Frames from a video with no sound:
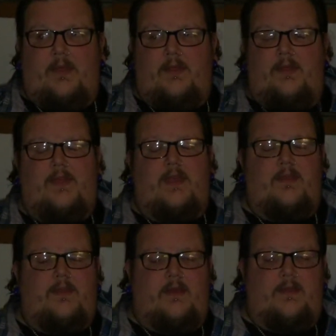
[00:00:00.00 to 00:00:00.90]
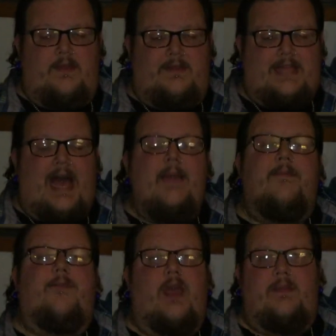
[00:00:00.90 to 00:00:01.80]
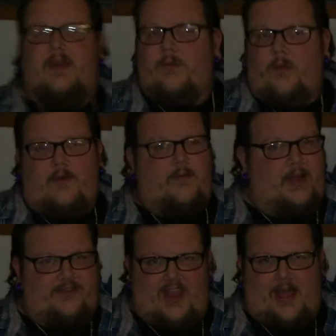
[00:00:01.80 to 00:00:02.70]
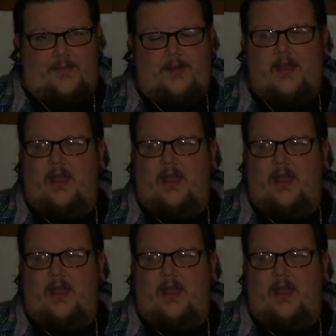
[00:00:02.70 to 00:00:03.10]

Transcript: the time frame didn't work for my job.